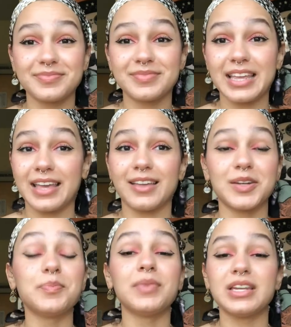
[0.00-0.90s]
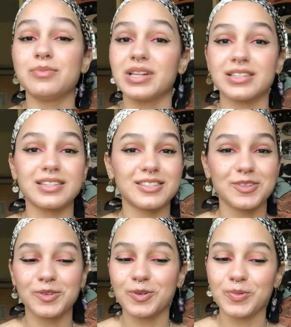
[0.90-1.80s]
And many blessings to you,
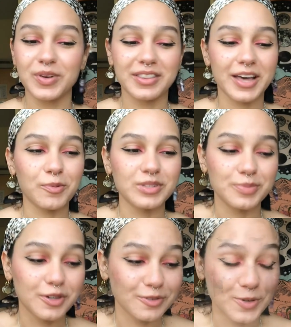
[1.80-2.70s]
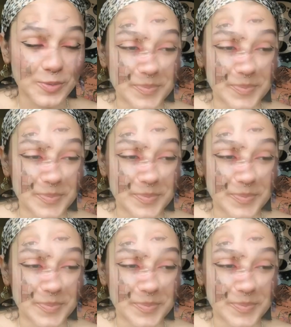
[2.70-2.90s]
group 1. That was beautiful.